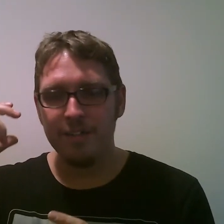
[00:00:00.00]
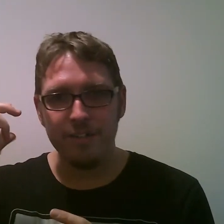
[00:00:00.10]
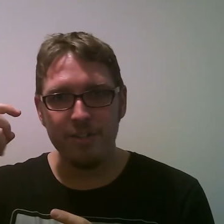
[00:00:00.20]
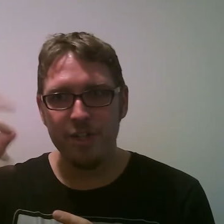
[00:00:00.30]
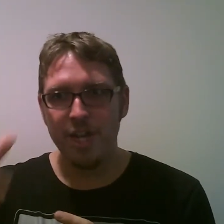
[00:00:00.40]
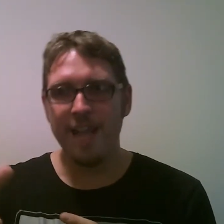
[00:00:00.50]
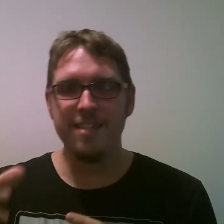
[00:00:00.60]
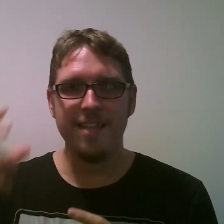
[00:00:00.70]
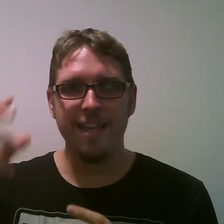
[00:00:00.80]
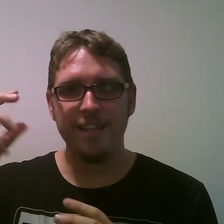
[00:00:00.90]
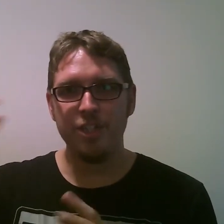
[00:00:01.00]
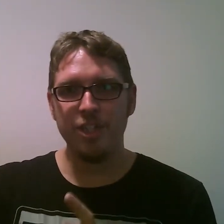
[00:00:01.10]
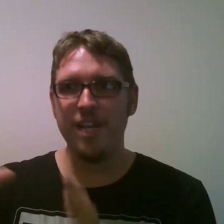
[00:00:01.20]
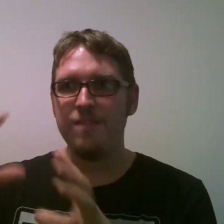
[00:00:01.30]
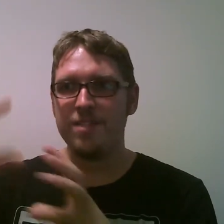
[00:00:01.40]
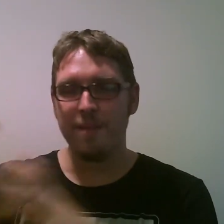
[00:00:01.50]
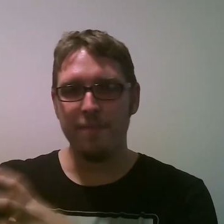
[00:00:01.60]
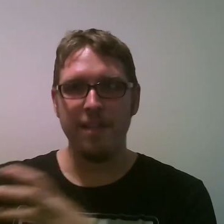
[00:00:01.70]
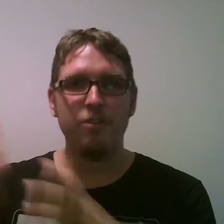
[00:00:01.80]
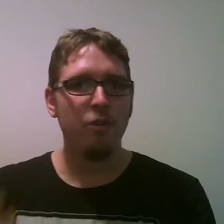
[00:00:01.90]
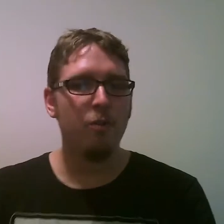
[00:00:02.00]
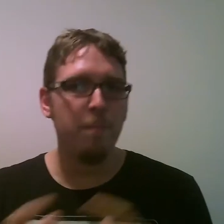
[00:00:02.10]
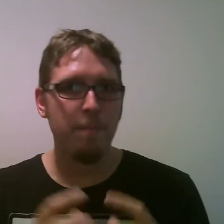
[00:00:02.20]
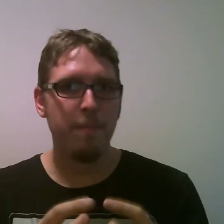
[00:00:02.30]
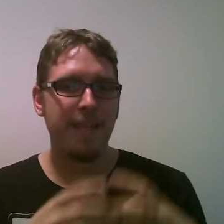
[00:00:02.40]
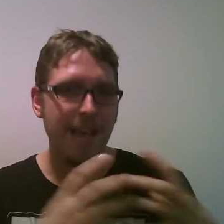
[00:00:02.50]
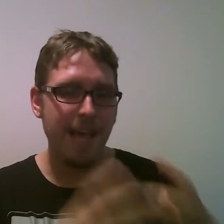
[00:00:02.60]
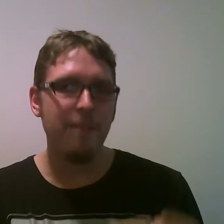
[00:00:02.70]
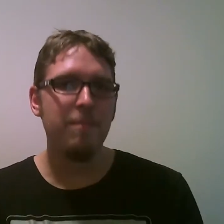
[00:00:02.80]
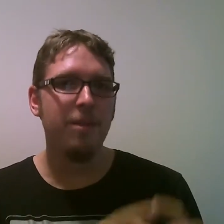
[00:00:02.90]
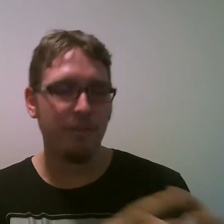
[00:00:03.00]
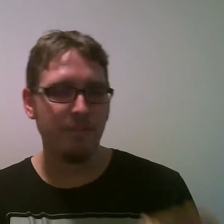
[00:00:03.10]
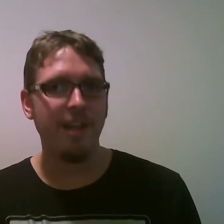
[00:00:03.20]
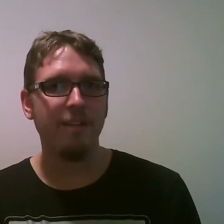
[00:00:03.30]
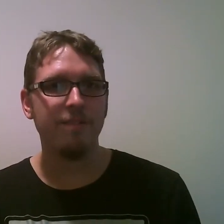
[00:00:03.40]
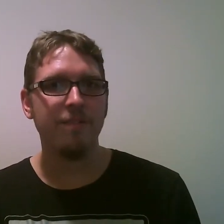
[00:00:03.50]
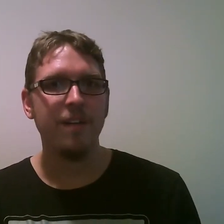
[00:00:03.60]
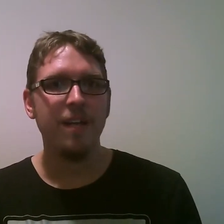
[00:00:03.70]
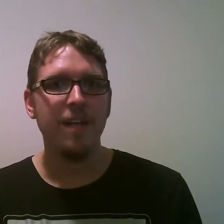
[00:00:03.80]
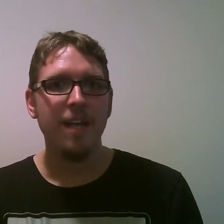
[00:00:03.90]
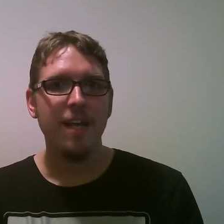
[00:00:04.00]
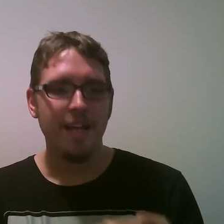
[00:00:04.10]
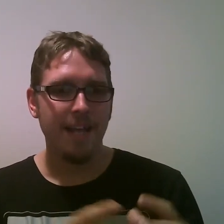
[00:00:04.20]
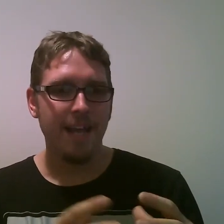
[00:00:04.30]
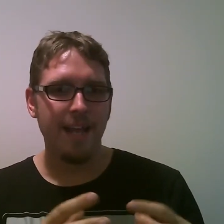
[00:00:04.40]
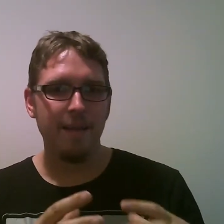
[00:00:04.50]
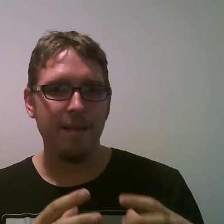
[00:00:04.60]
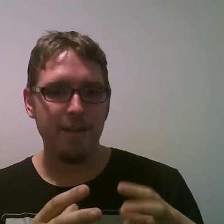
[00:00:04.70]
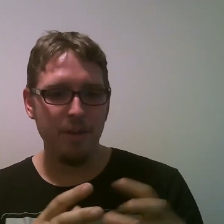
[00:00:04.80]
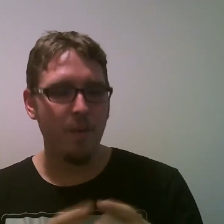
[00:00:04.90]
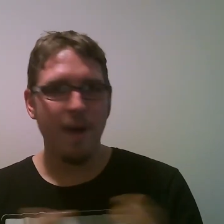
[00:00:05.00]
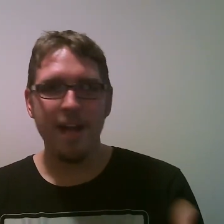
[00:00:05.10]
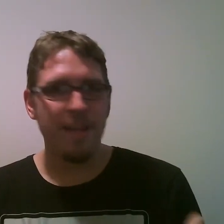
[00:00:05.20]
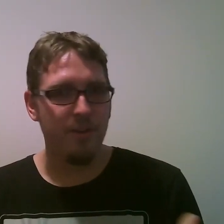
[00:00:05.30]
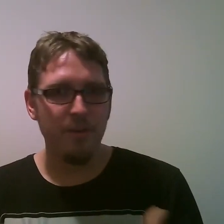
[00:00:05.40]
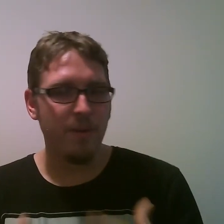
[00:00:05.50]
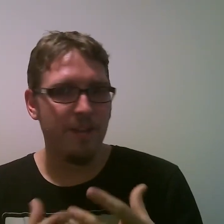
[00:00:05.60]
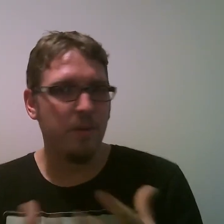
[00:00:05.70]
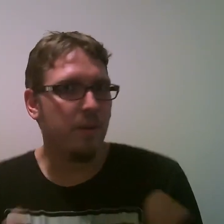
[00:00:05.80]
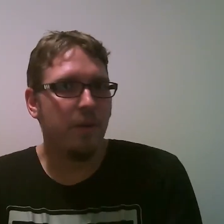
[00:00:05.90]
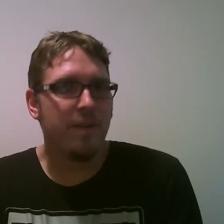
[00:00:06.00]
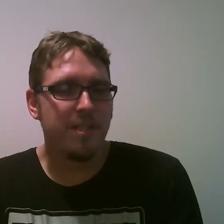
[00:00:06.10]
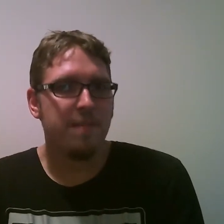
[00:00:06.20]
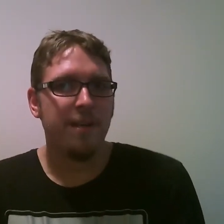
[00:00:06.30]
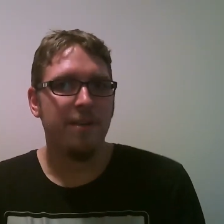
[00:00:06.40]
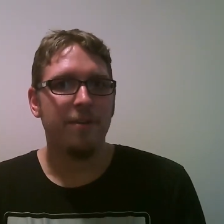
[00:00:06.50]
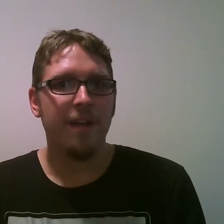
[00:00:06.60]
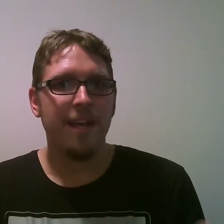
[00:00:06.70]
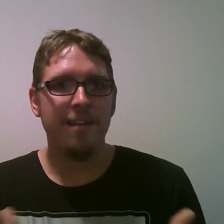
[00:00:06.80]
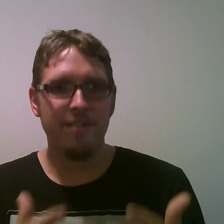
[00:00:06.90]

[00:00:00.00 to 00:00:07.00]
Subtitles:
chase and achieve something to become yourself. You are you, and you will always be you, and